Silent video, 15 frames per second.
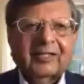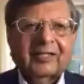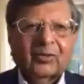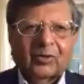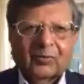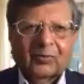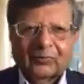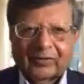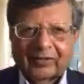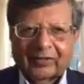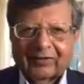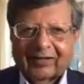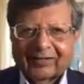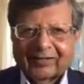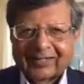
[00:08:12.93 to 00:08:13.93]
hopefully
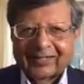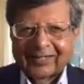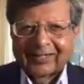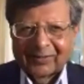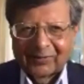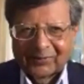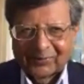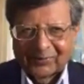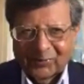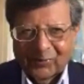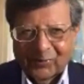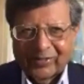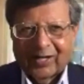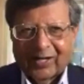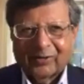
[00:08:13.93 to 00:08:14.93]
not
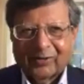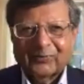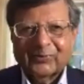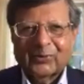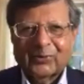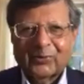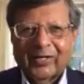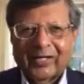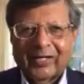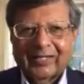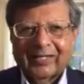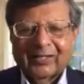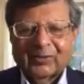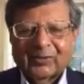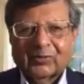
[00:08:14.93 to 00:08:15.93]
going out of your way
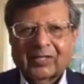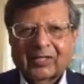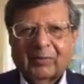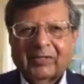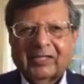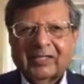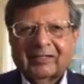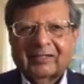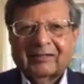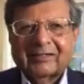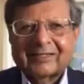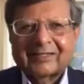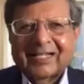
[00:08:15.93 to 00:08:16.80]
to commit errors,